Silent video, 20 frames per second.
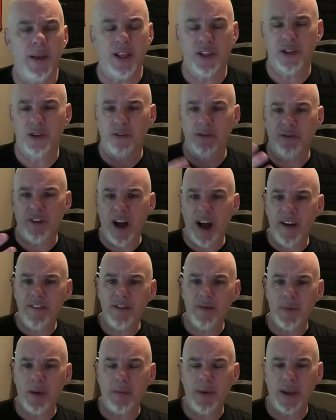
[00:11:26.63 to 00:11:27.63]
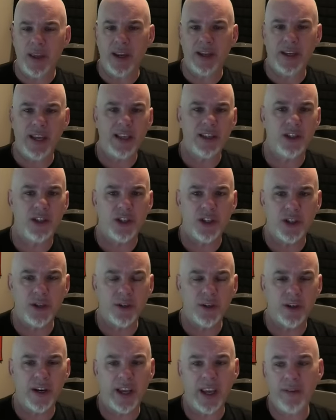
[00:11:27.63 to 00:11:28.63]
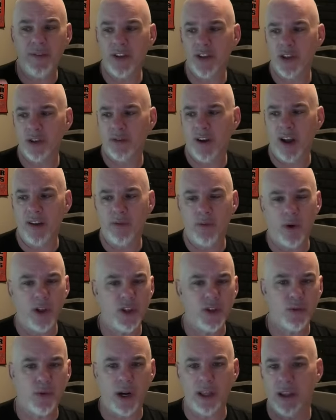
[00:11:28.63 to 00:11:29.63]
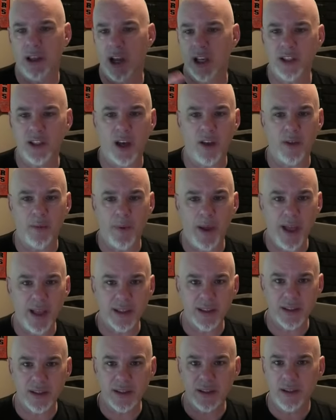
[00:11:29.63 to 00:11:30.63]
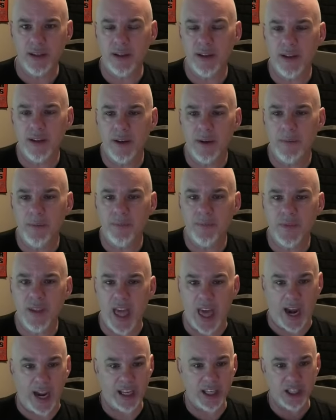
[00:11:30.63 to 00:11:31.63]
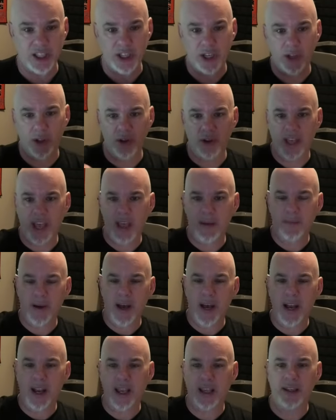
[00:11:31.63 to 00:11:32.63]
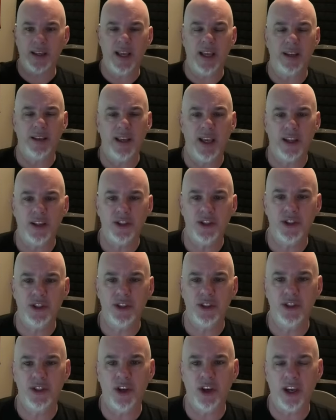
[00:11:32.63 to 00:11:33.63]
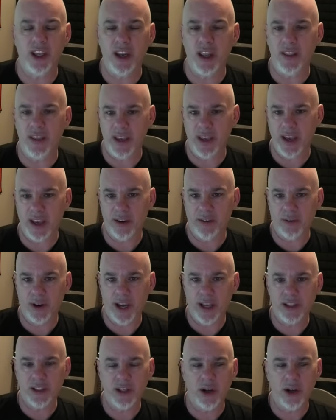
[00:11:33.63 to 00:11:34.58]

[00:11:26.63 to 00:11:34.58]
It survived me being a decent shooter. It even survived once where I lost all the bets. And I still came back and took it in the end, right?